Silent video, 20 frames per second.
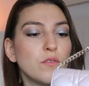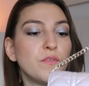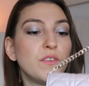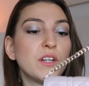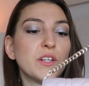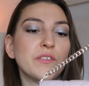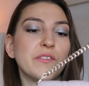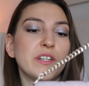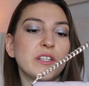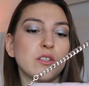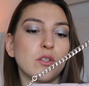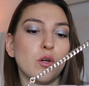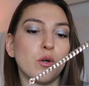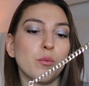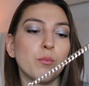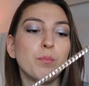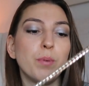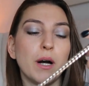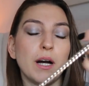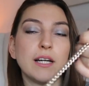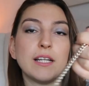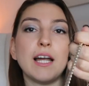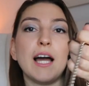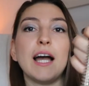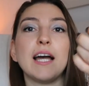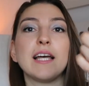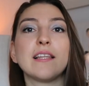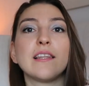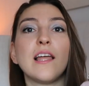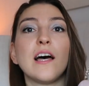very, very long. But
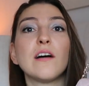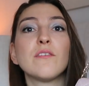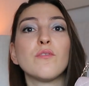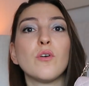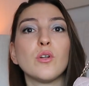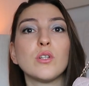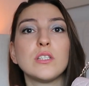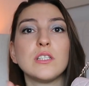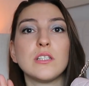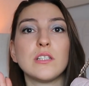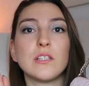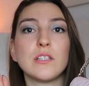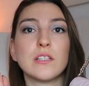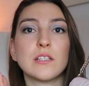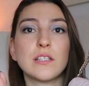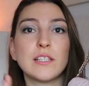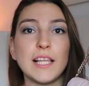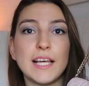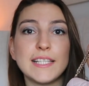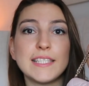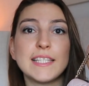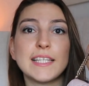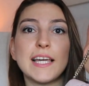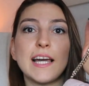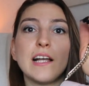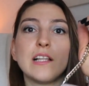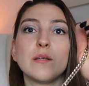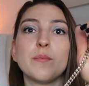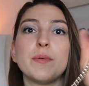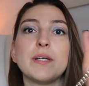I love all the classic
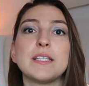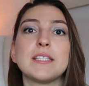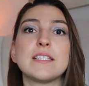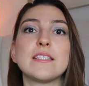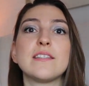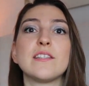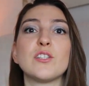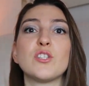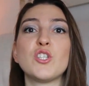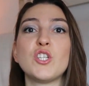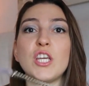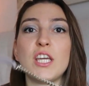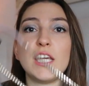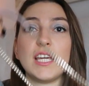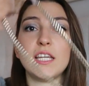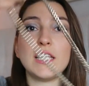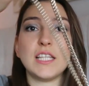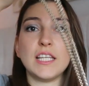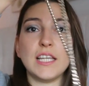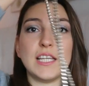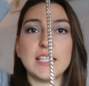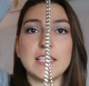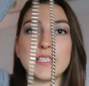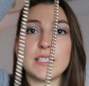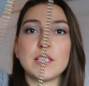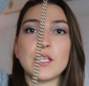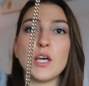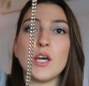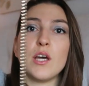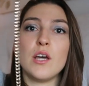elements. The chain is
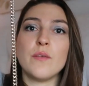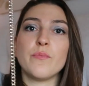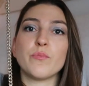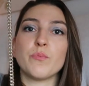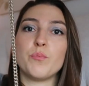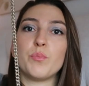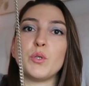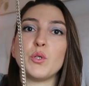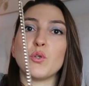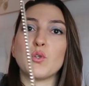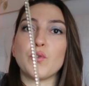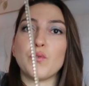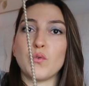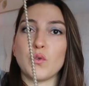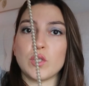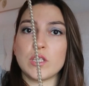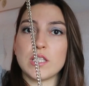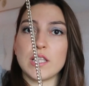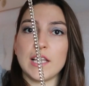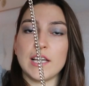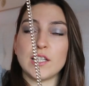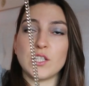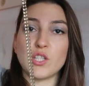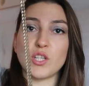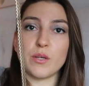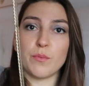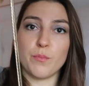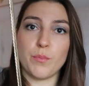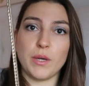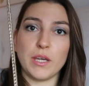beautiful. It's light
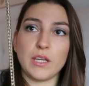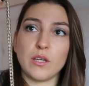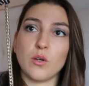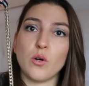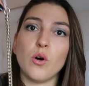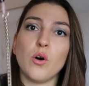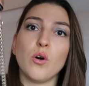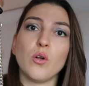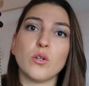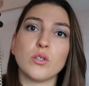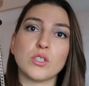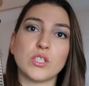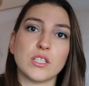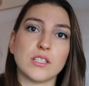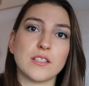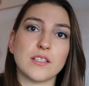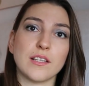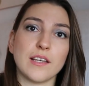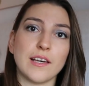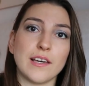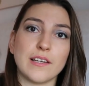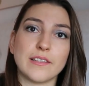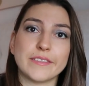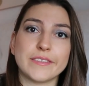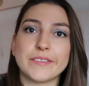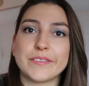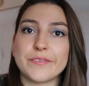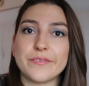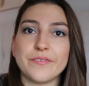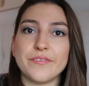champagne gold, just
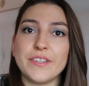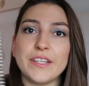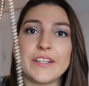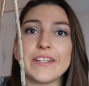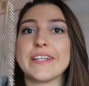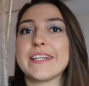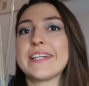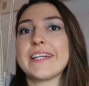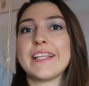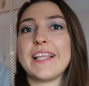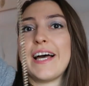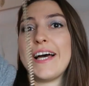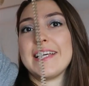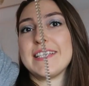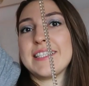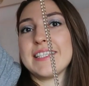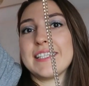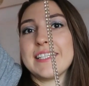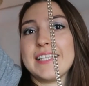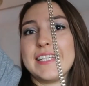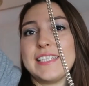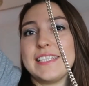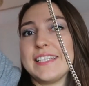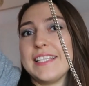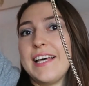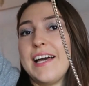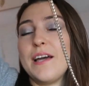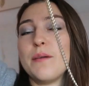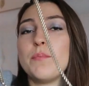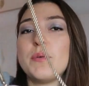like very classic lady.
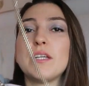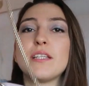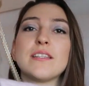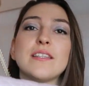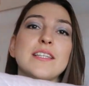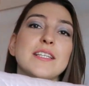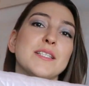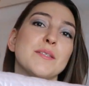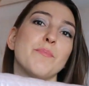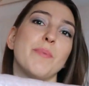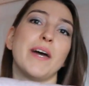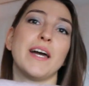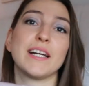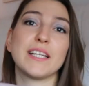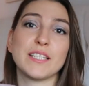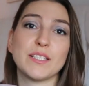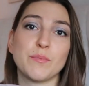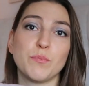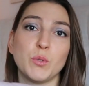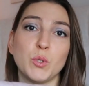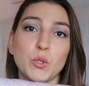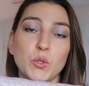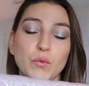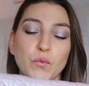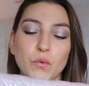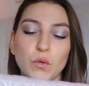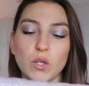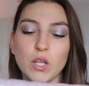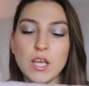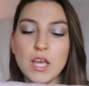I mean, this bag is
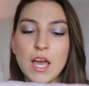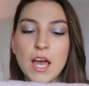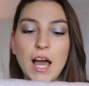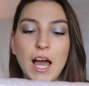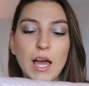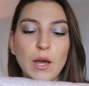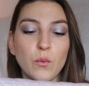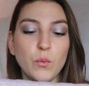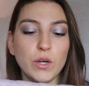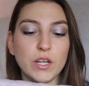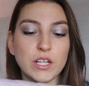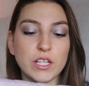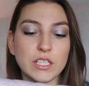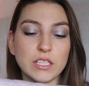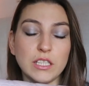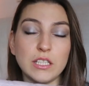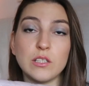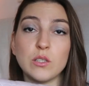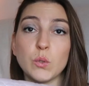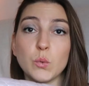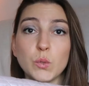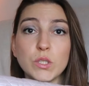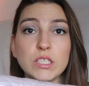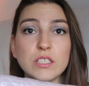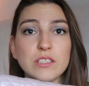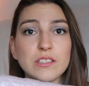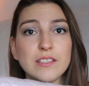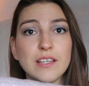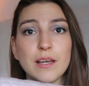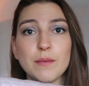beautiful. I wear it in the
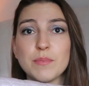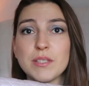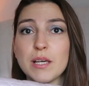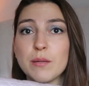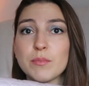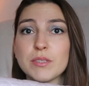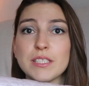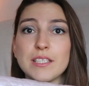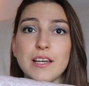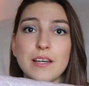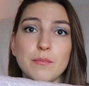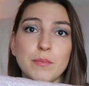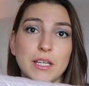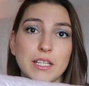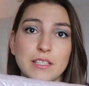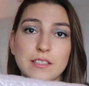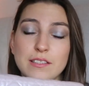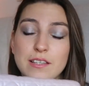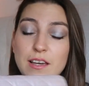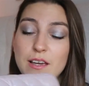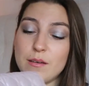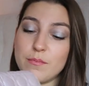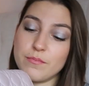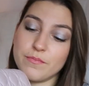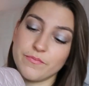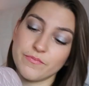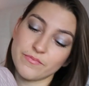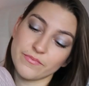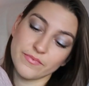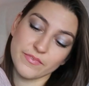winter time, summertime,
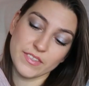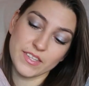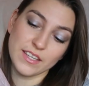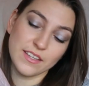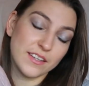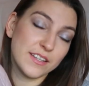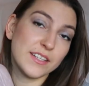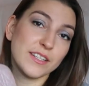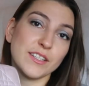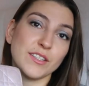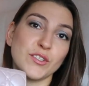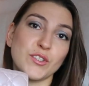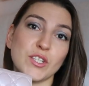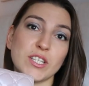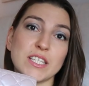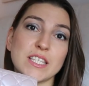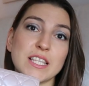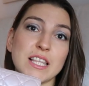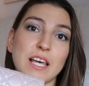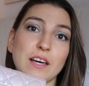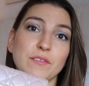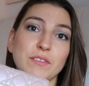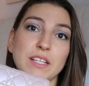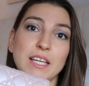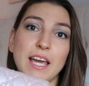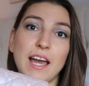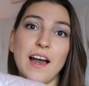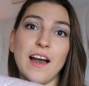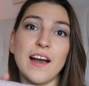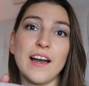anytime. Just
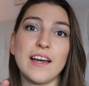lovely.